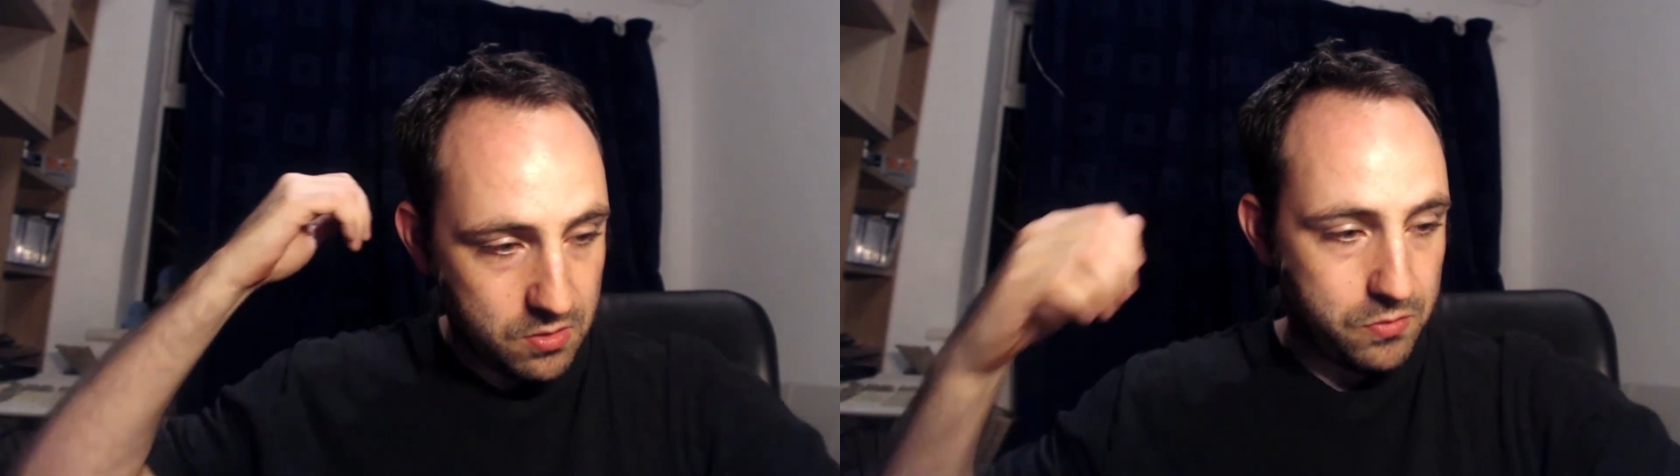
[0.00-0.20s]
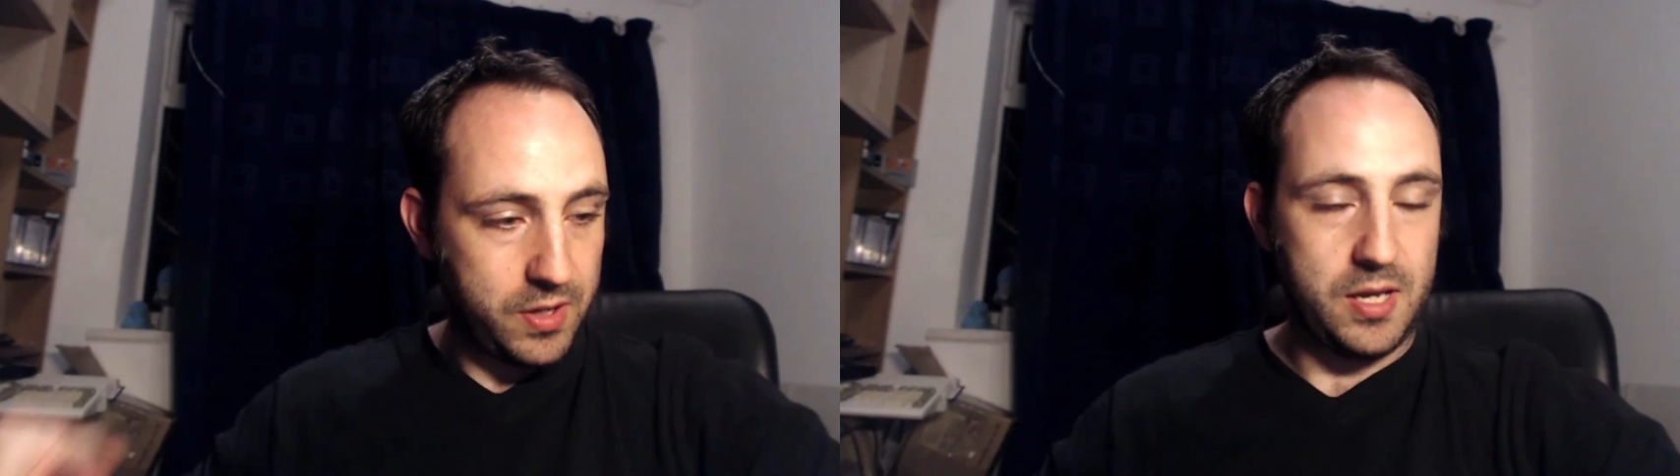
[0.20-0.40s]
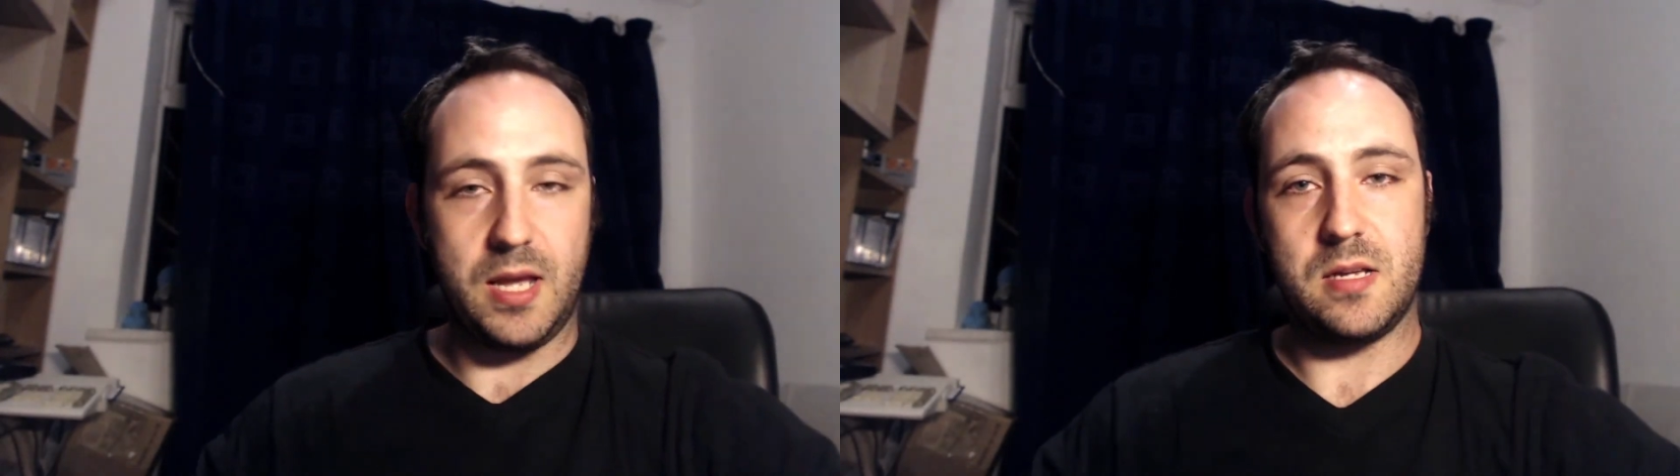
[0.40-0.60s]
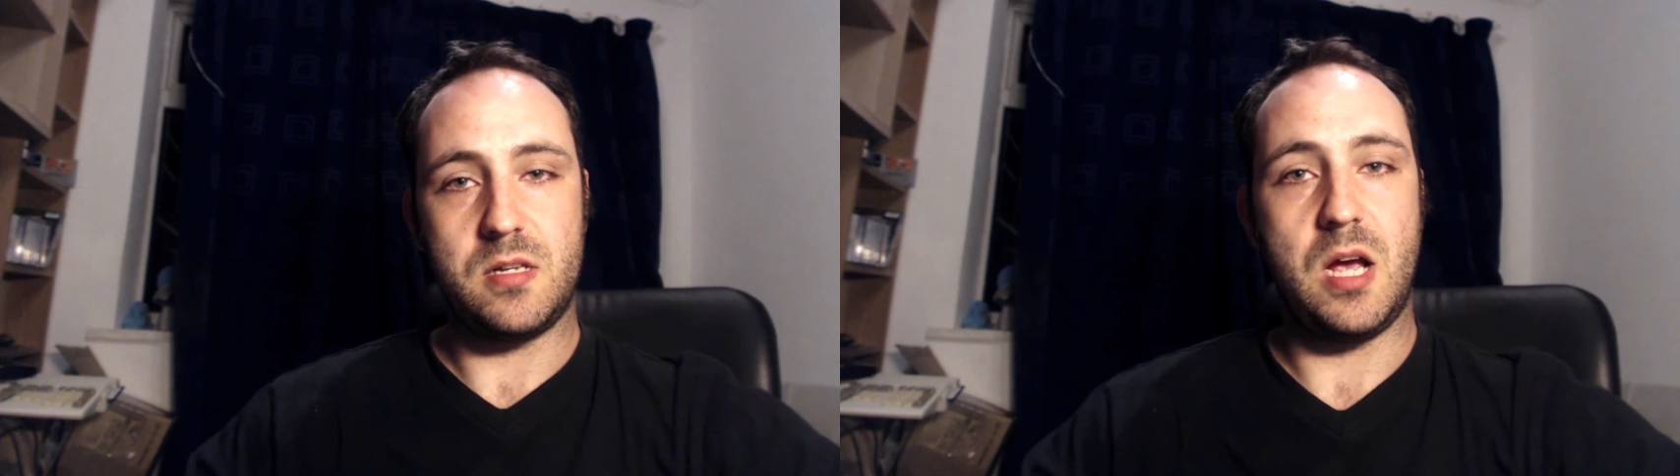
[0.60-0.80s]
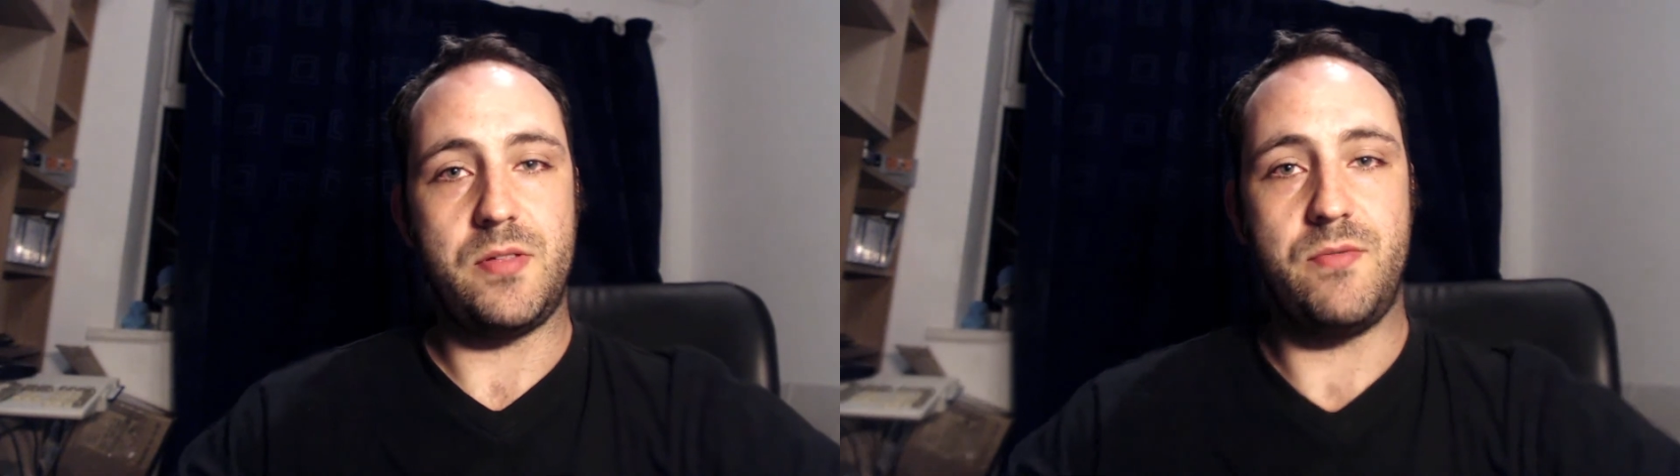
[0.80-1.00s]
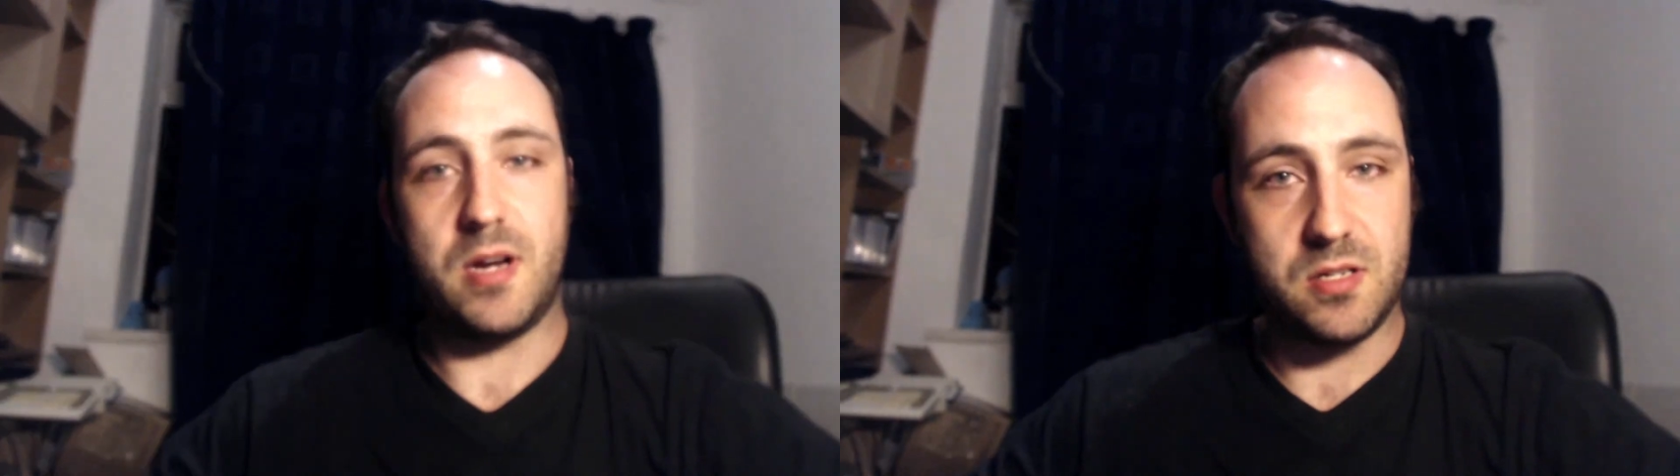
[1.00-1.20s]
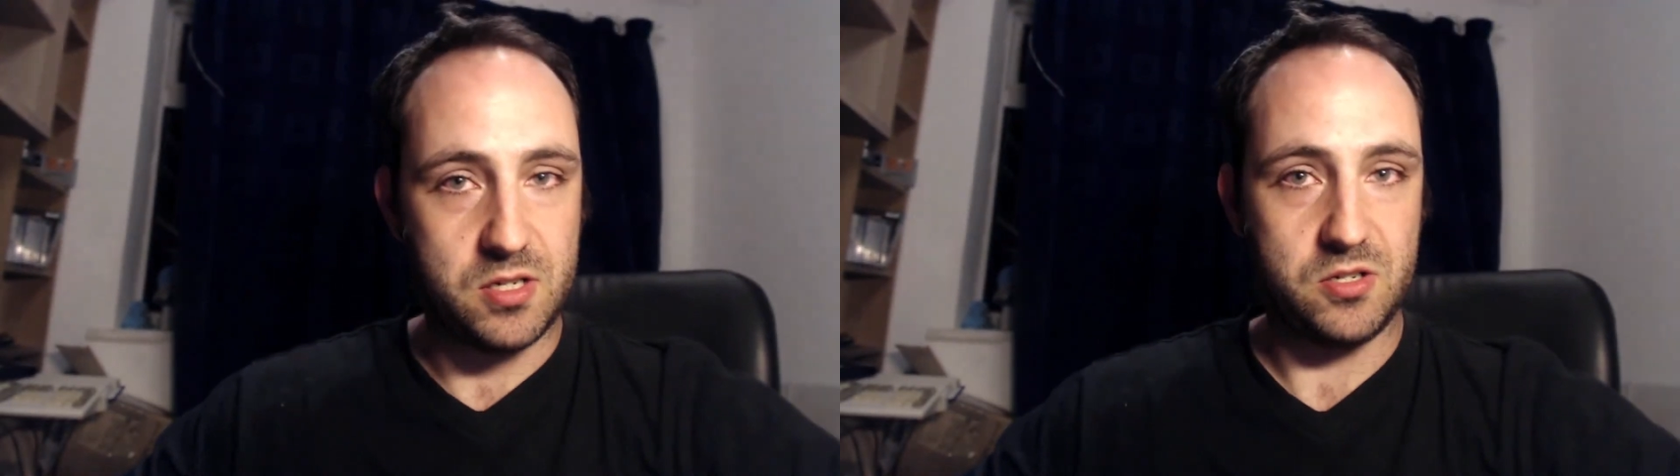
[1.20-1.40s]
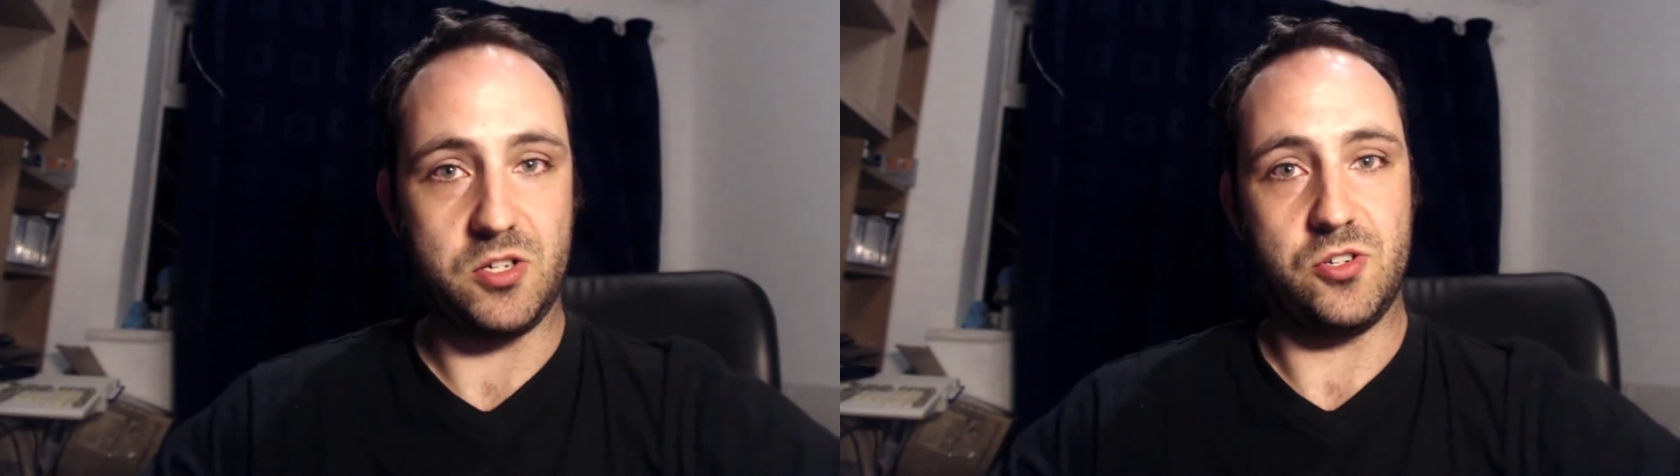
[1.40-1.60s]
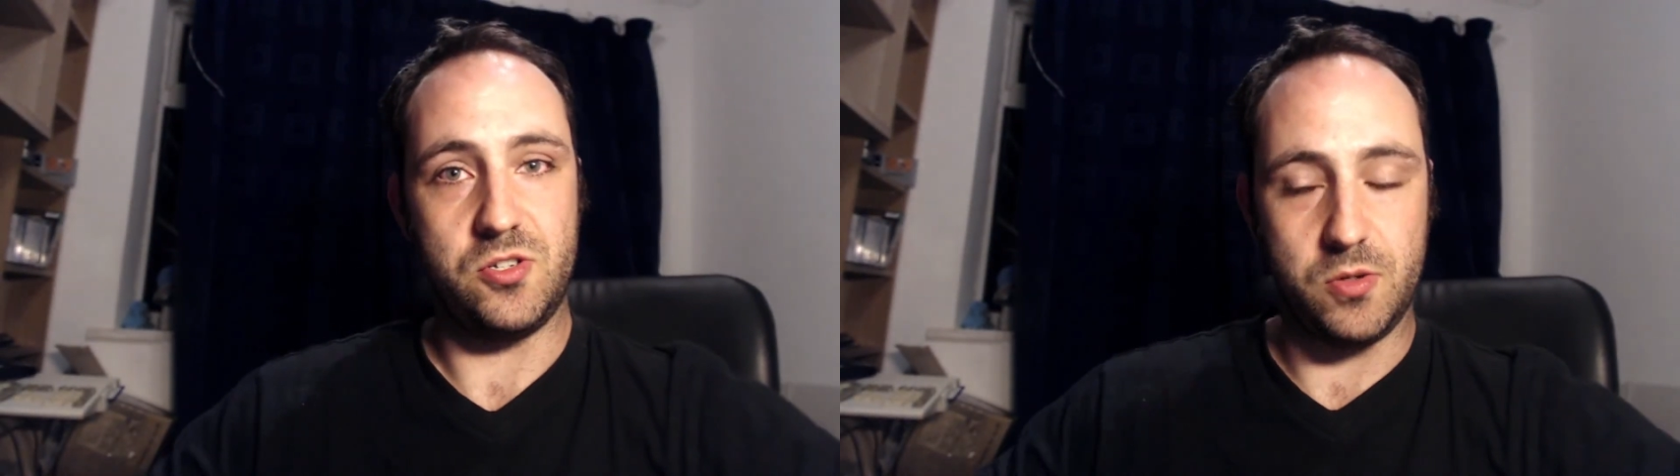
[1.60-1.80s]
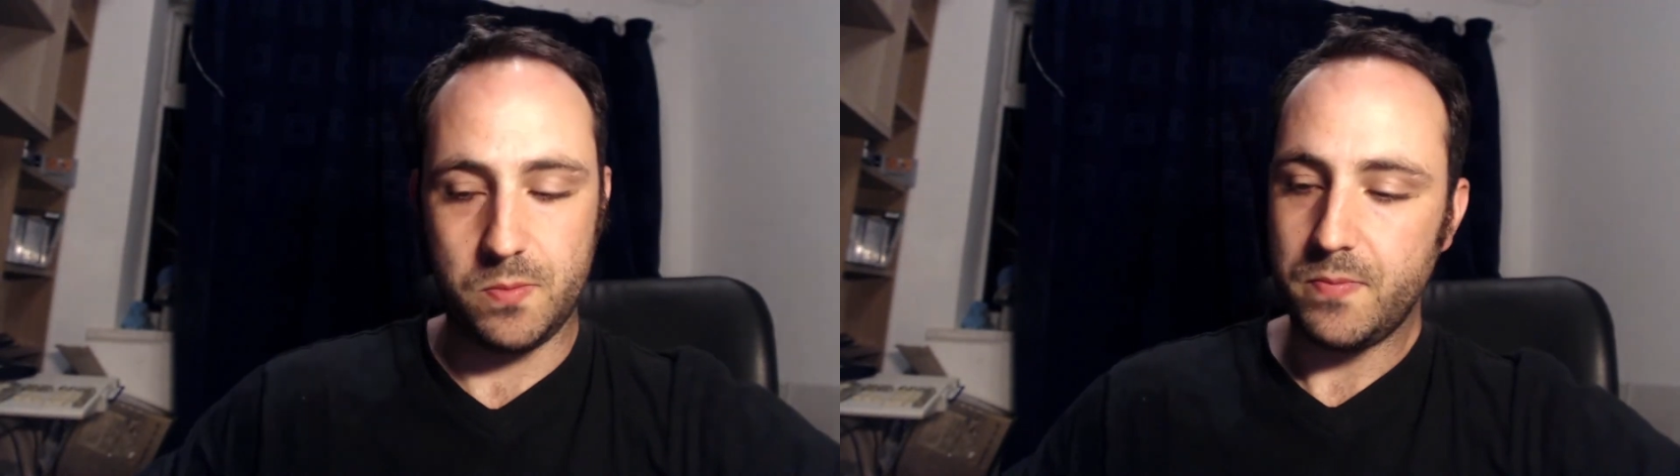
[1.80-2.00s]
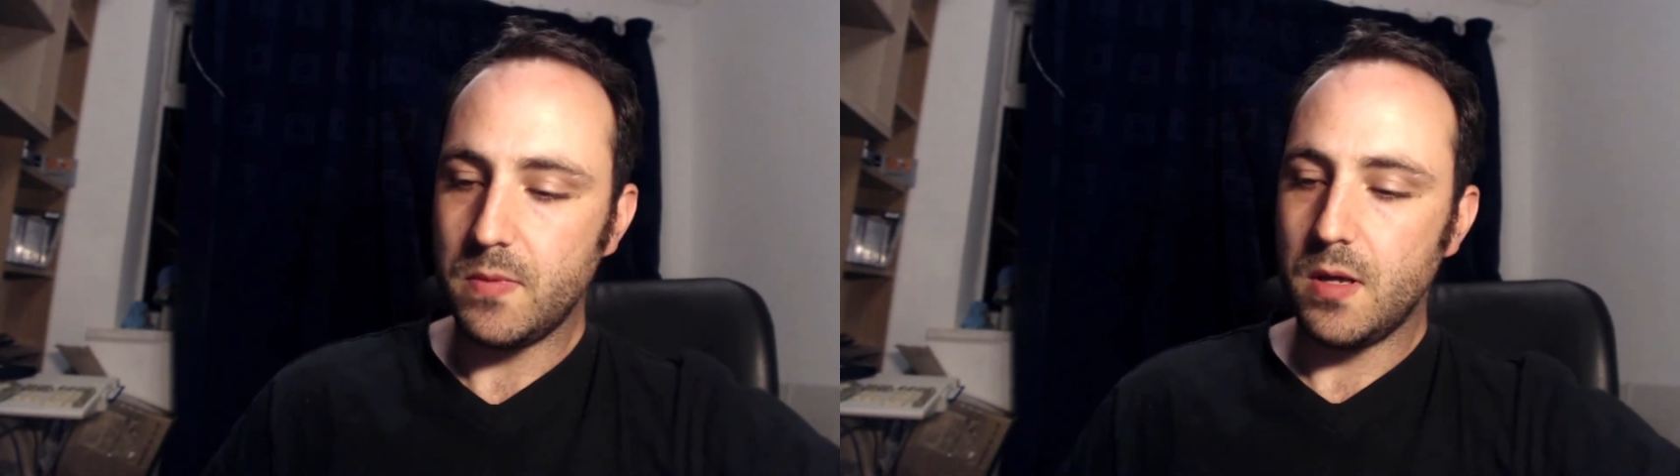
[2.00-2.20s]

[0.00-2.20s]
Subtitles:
I don't think he gets half the recognition he should do.